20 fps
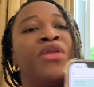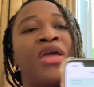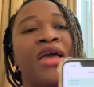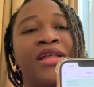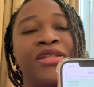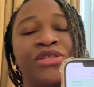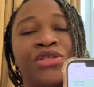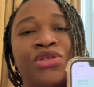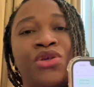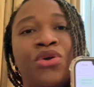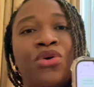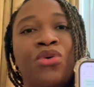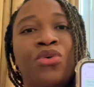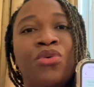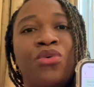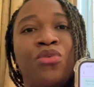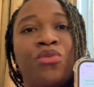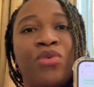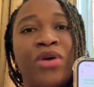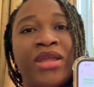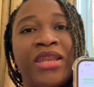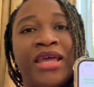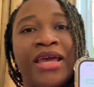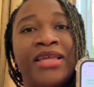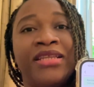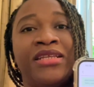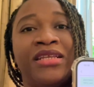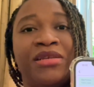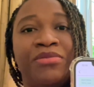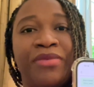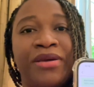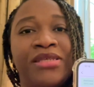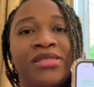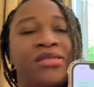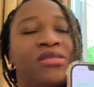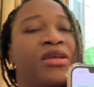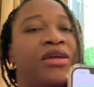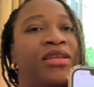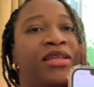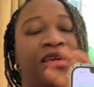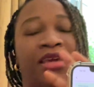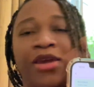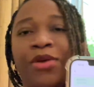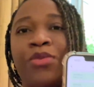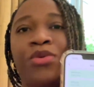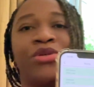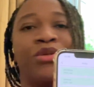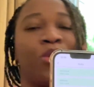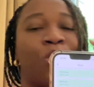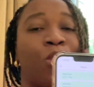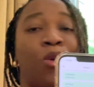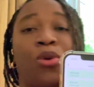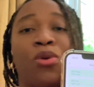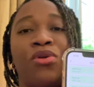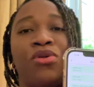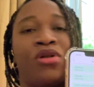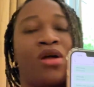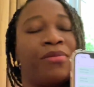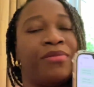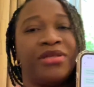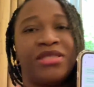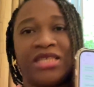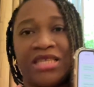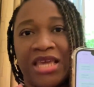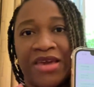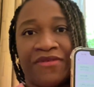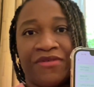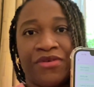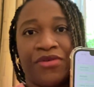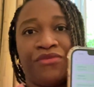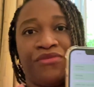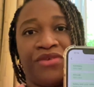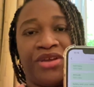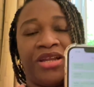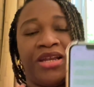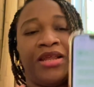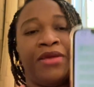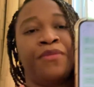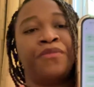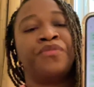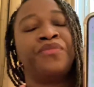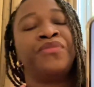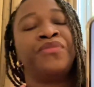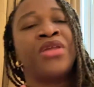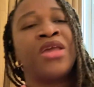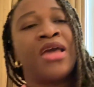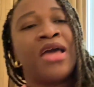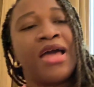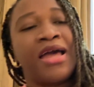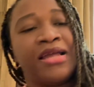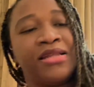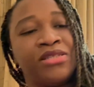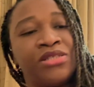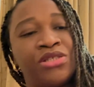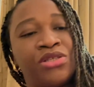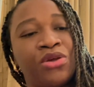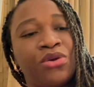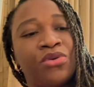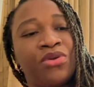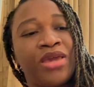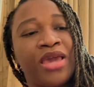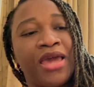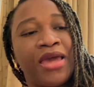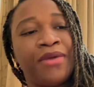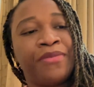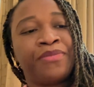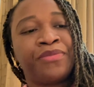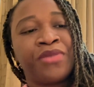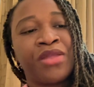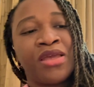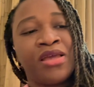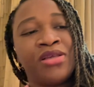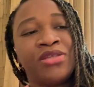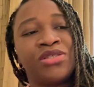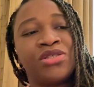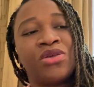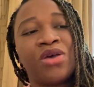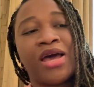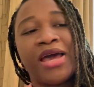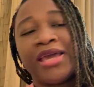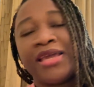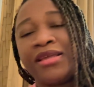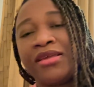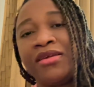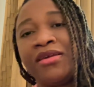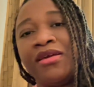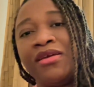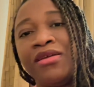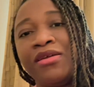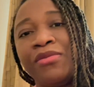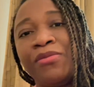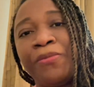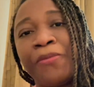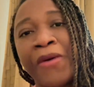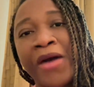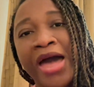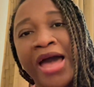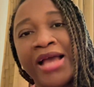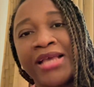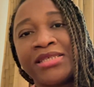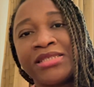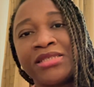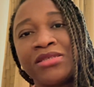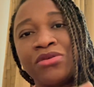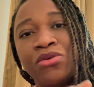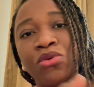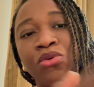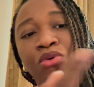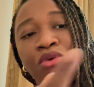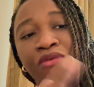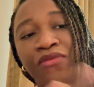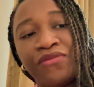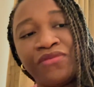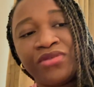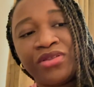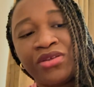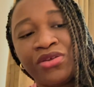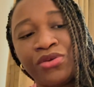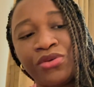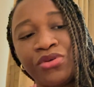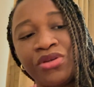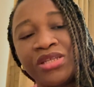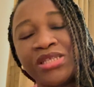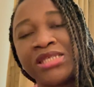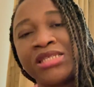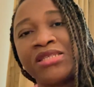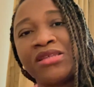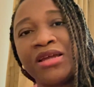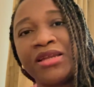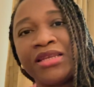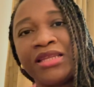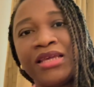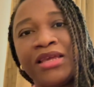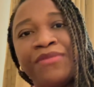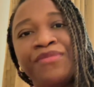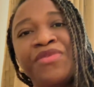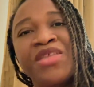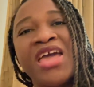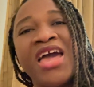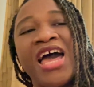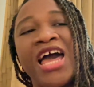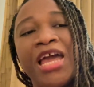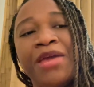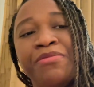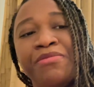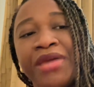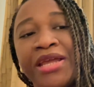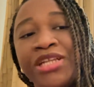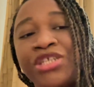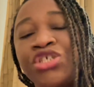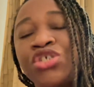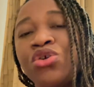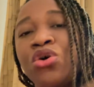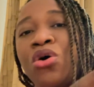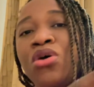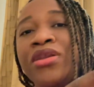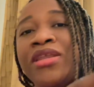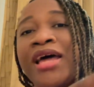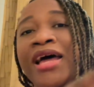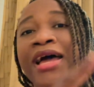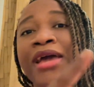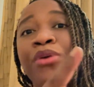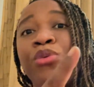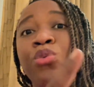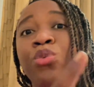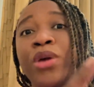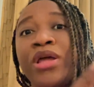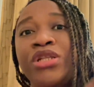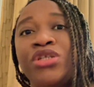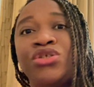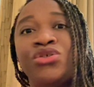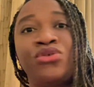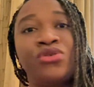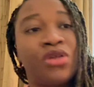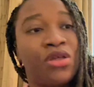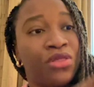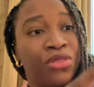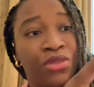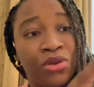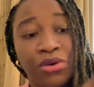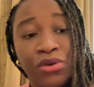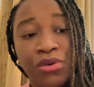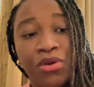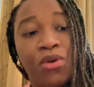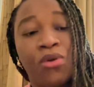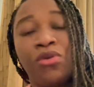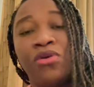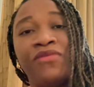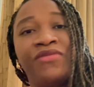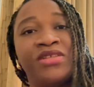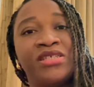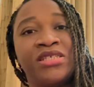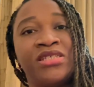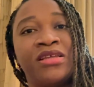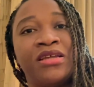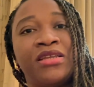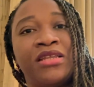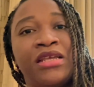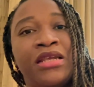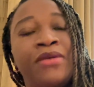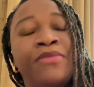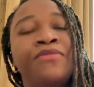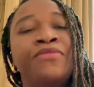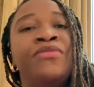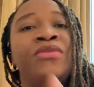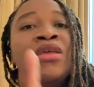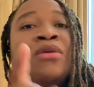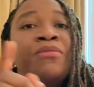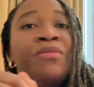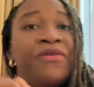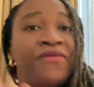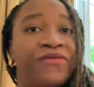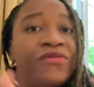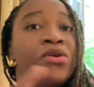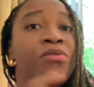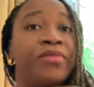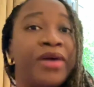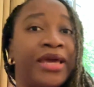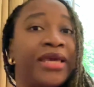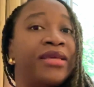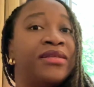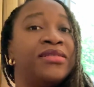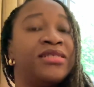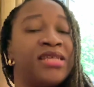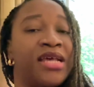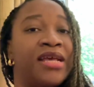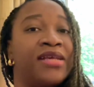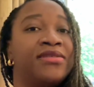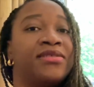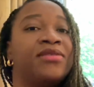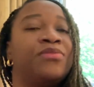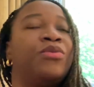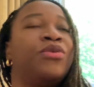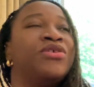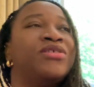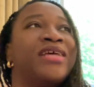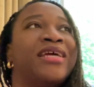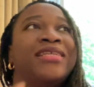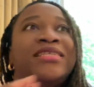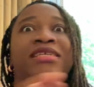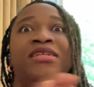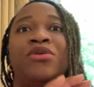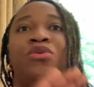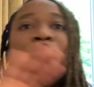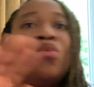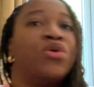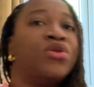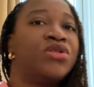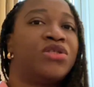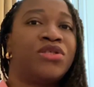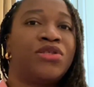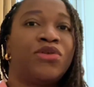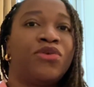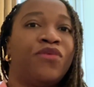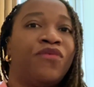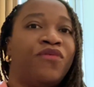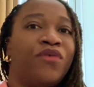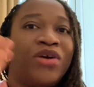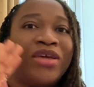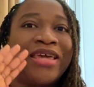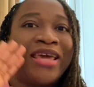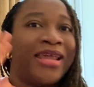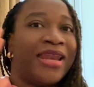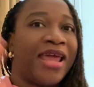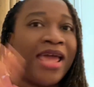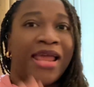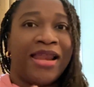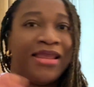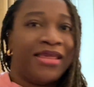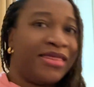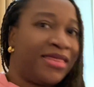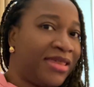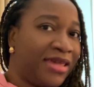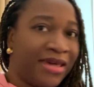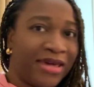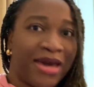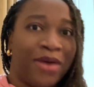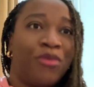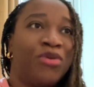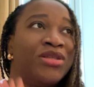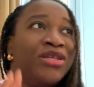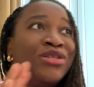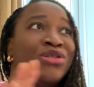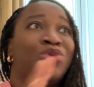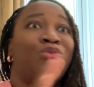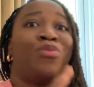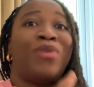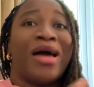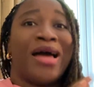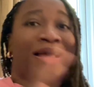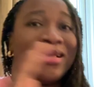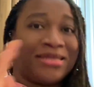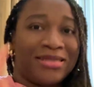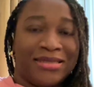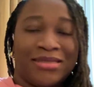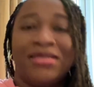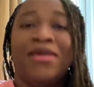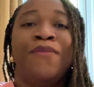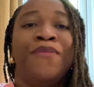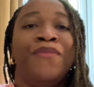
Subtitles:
And so when I did my study, it was all coming together really. And so yeah, so I passed all of the study. I made sure that I went through all of the study before my test, because I didn't want to forget anything. I wanted to pass.